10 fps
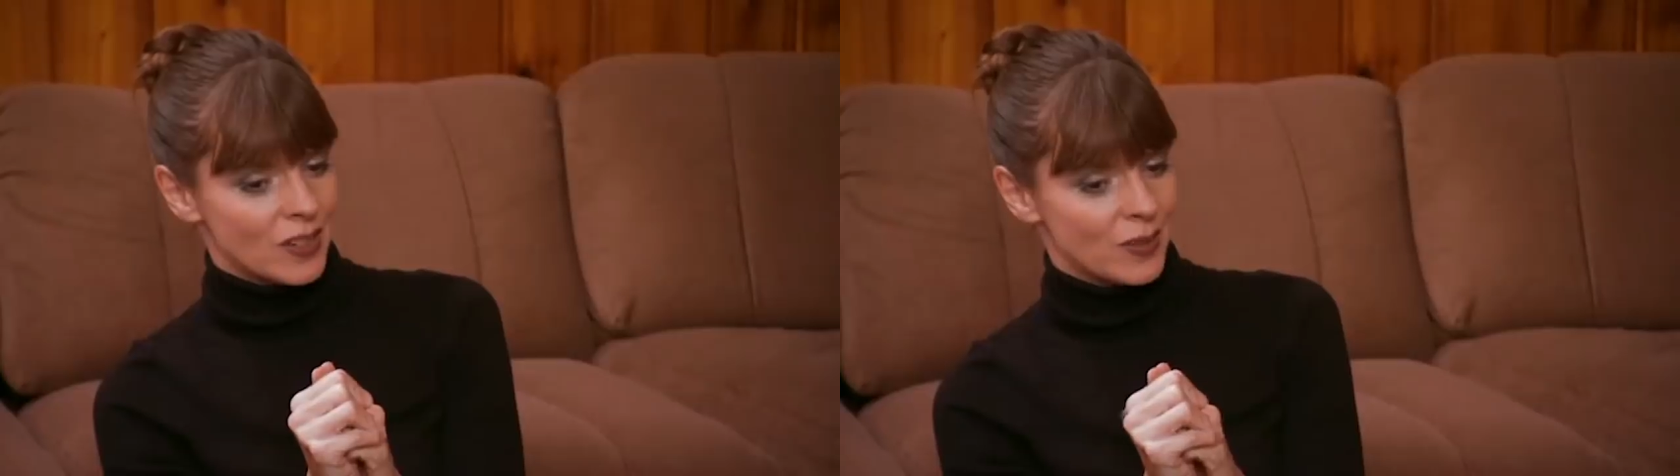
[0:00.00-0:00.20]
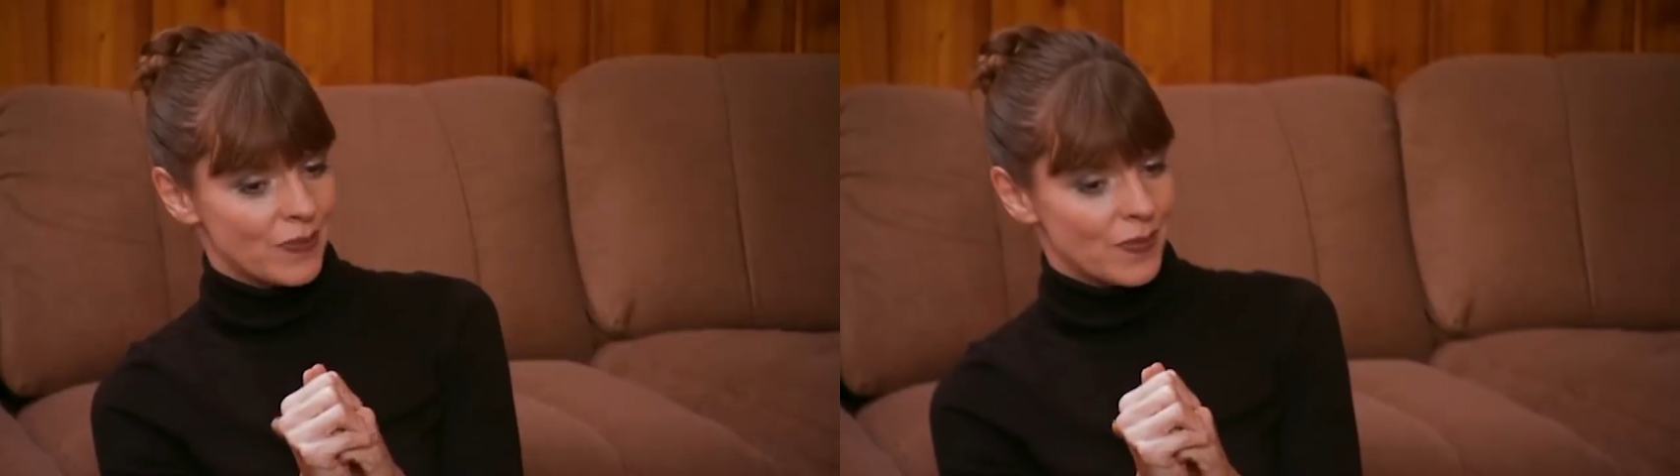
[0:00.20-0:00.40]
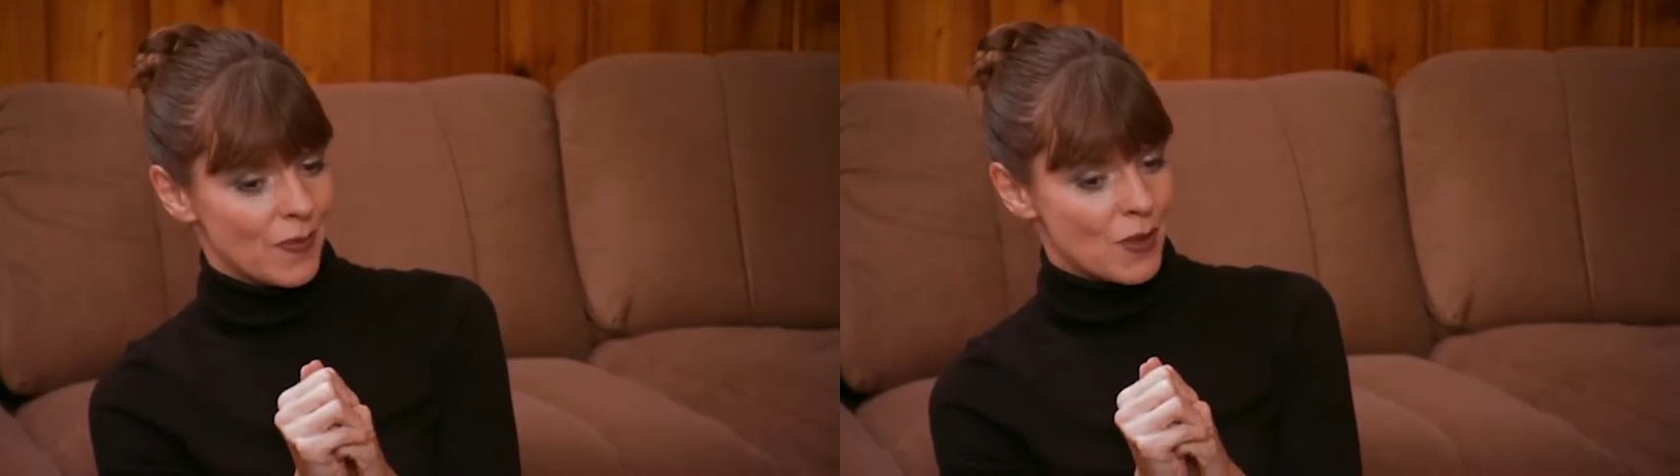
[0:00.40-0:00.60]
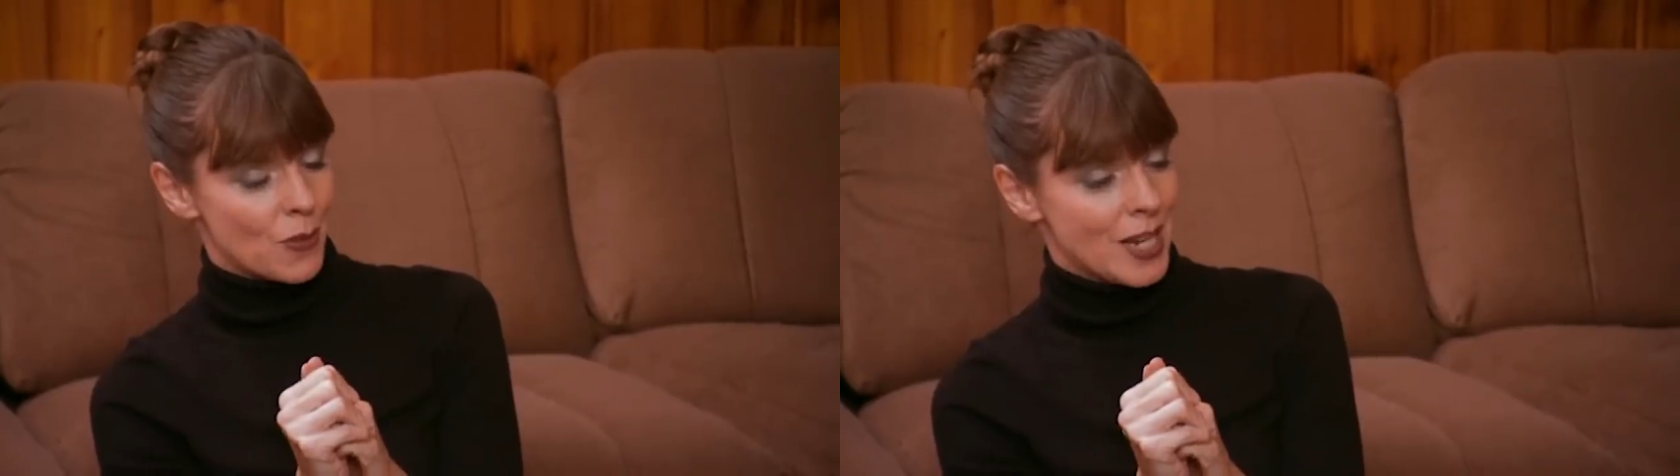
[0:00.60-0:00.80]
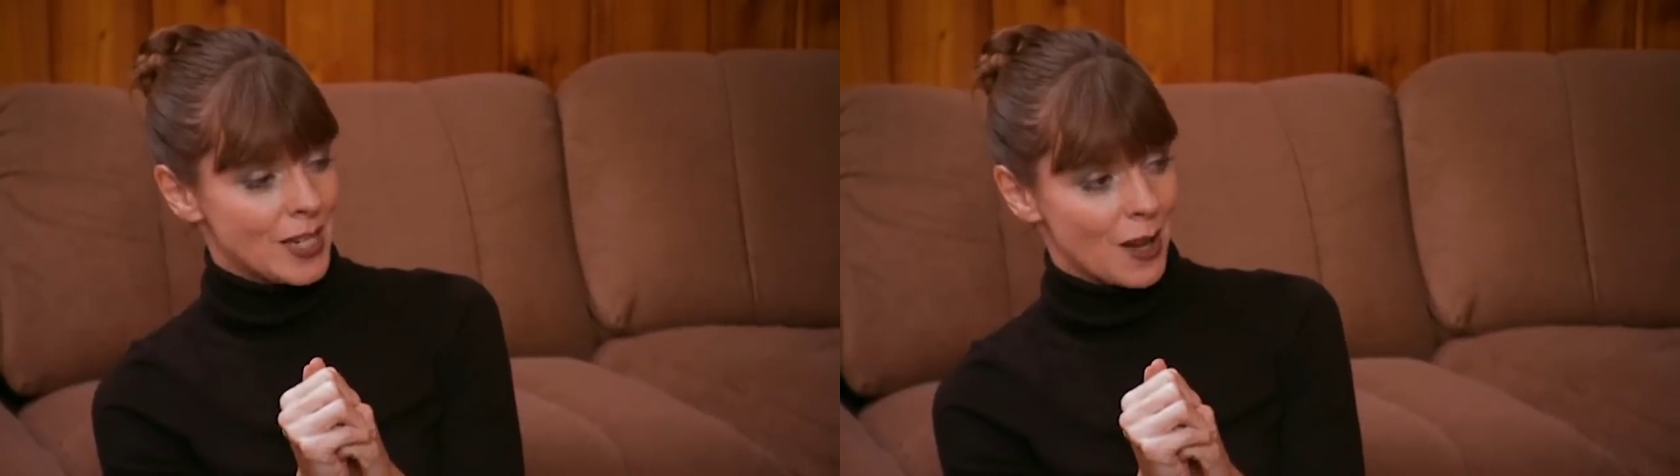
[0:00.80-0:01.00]
this
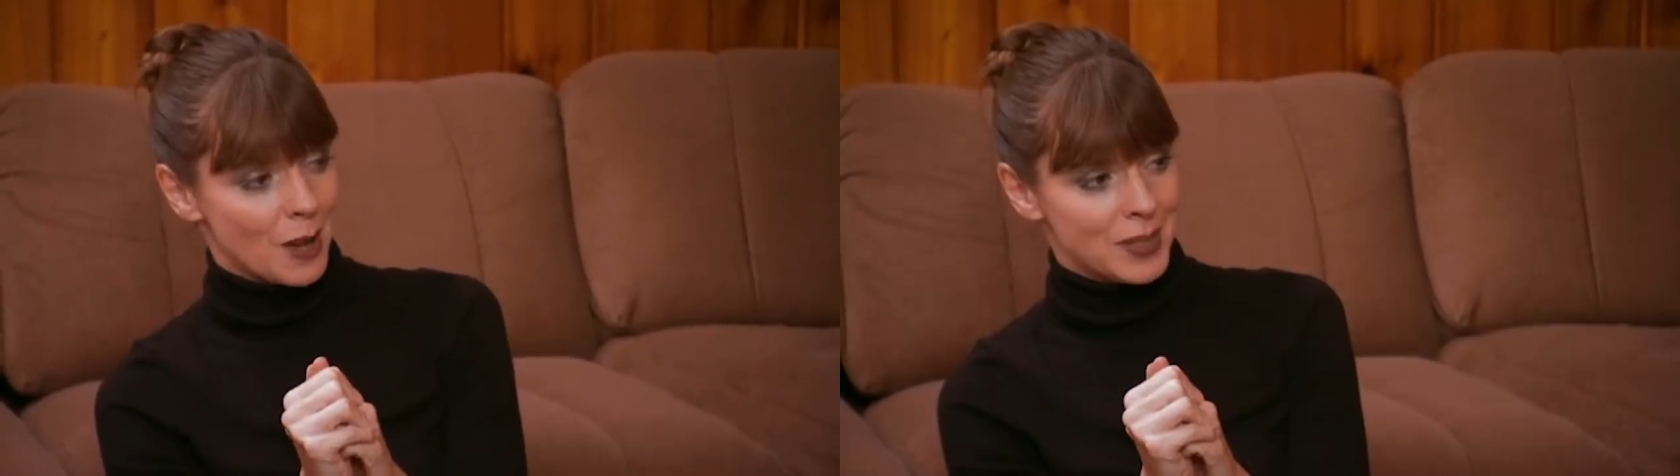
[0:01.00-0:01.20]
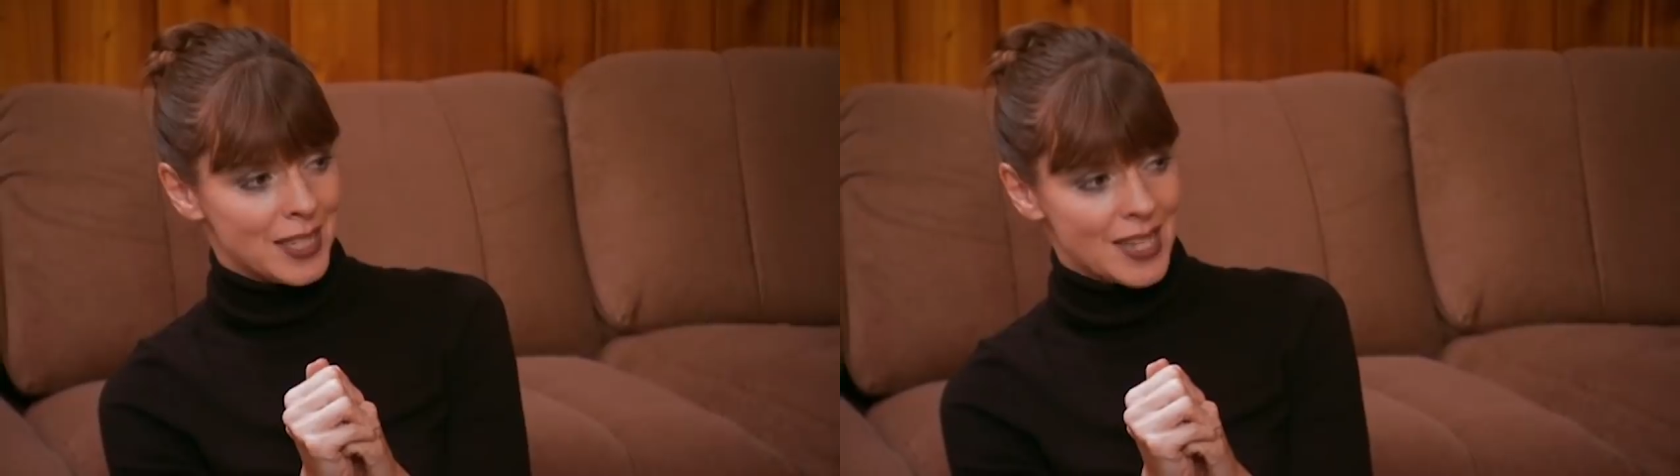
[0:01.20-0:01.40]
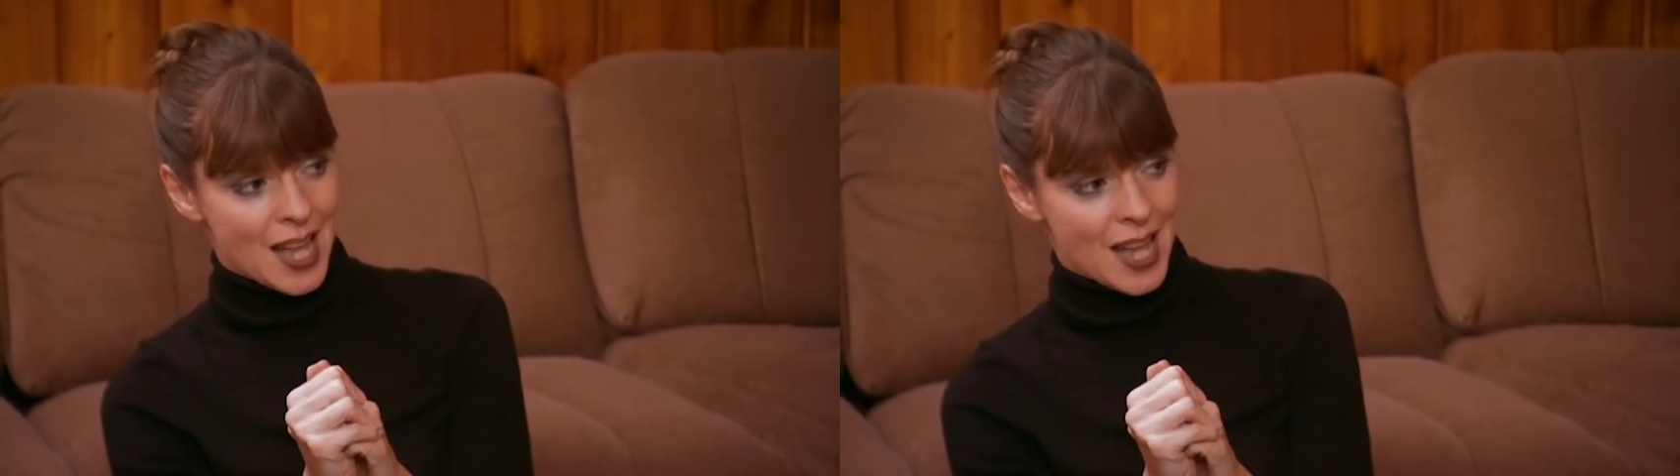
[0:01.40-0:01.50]
three times